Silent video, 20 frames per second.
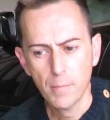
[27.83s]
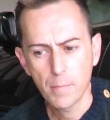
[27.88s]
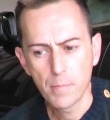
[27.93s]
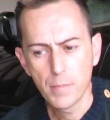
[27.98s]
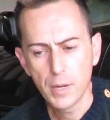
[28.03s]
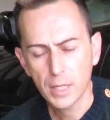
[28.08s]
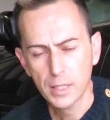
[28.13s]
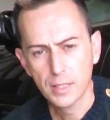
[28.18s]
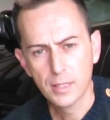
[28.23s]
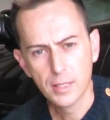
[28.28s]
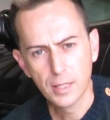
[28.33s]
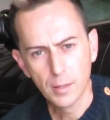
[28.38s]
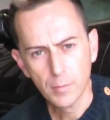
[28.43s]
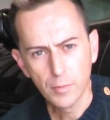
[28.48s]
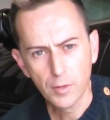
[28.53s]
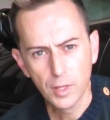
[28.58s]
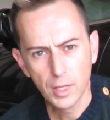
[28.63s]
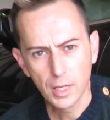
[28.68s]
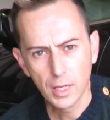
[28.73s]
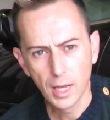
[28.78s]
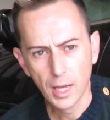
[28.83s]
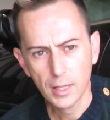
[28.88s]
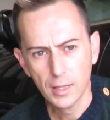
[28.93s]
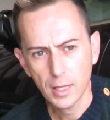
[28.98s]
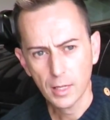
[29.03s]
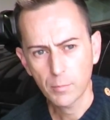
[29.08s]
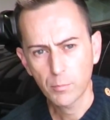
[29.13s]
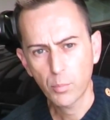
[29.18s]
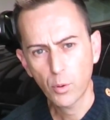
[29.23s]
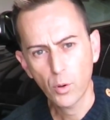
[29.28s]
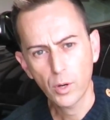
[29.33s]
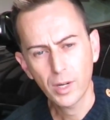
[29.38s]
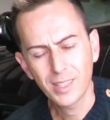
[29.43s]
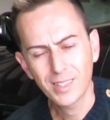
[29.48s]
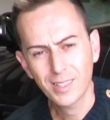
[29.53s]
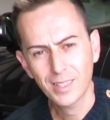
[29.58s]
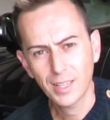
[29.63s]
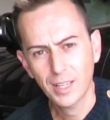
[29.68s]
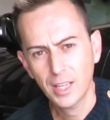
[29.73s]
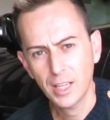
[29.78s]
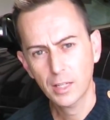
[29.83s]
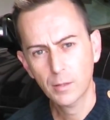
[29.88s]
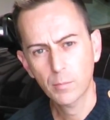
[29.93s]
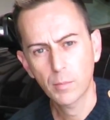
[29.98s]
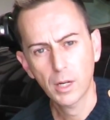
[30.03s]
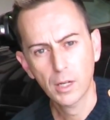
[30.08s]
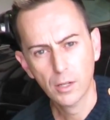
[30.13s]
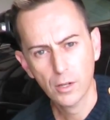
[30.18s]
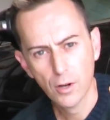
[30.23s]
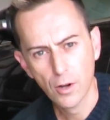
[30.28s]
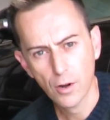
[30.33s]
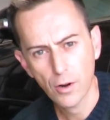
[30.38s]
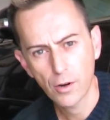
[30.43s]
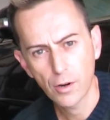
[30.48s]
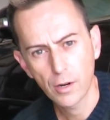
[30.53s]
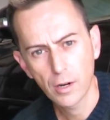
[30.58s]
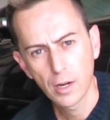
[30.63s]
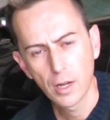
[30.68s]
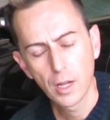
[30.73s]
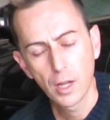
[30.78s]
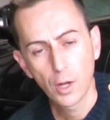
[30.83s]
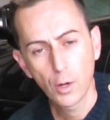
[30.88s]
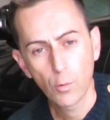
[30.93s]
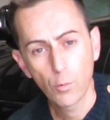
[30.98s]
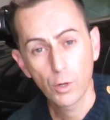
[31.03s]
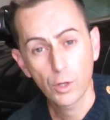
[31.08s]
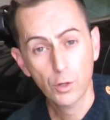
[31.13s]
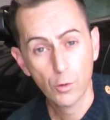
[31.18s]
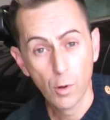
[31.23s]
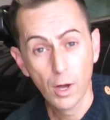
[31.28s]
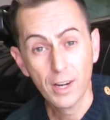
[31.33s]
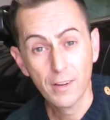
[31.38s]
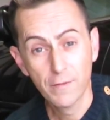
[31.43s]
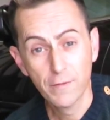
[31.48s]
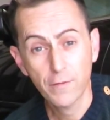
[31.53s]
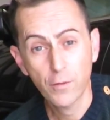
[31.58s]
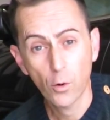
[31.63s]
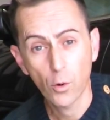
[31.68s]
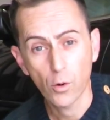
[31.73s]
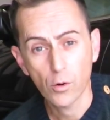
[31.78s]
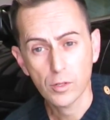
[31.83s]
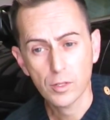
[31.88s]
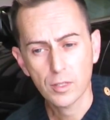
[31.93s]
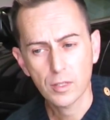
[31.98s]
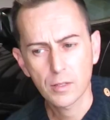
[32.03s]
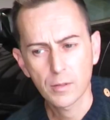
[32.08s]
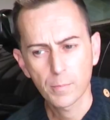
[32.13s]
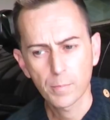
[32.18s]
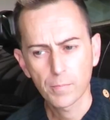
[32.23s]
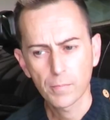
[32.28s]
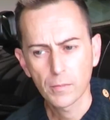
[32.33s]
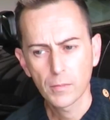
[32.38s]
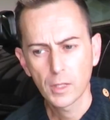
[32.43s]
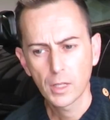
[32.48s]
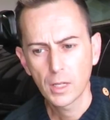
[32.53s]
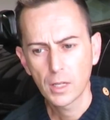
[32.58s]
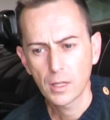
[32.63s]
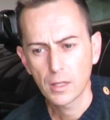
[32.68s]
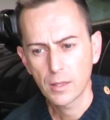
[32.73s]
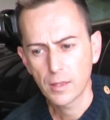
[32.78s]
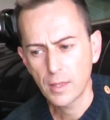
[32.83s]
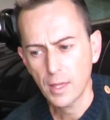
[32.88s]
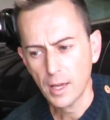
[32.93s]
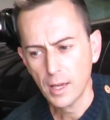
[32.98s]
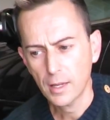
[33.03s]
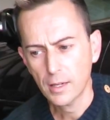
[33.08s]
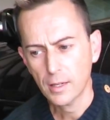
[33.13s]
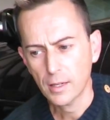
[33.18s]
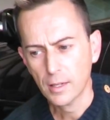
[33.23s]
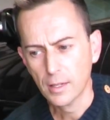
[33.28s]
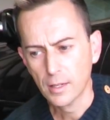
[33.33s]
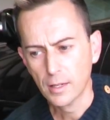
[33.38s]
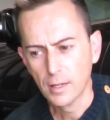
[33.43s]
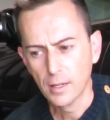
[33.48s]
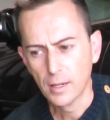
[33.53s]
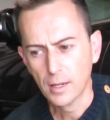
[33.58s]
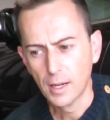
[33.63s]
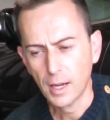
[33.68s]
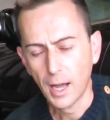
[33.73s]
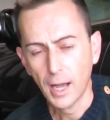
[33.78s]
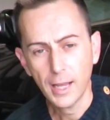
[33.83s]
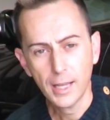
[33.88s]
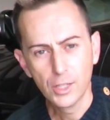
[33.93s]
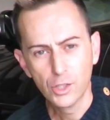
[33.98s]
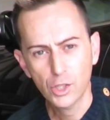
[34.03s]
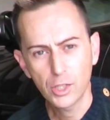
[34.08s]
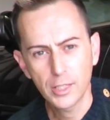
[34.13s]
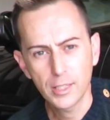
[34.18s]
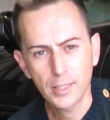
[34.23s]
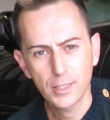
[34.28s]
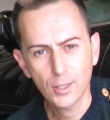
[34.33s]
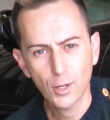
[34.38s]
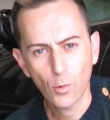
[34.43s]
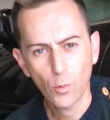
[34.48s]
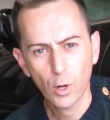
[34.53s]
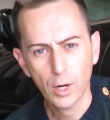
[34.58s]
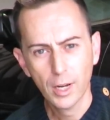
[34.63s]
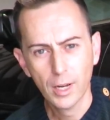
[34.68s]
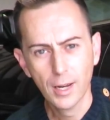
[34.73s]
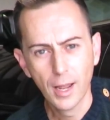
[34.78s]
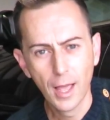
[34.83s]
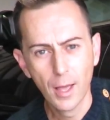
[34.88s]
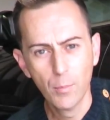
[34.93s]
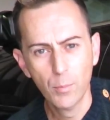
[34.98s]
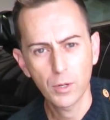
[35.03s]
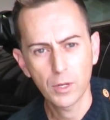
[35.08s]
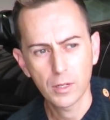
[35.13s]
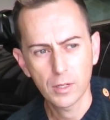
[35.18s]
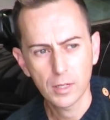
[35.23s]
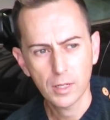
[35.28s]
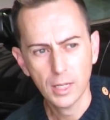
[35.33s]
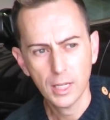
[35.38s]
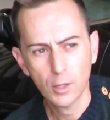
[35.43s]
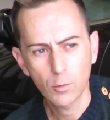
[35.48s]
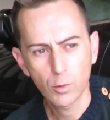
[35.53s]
But something at that point hit my car with quite a force that I actually didn't know what had happened.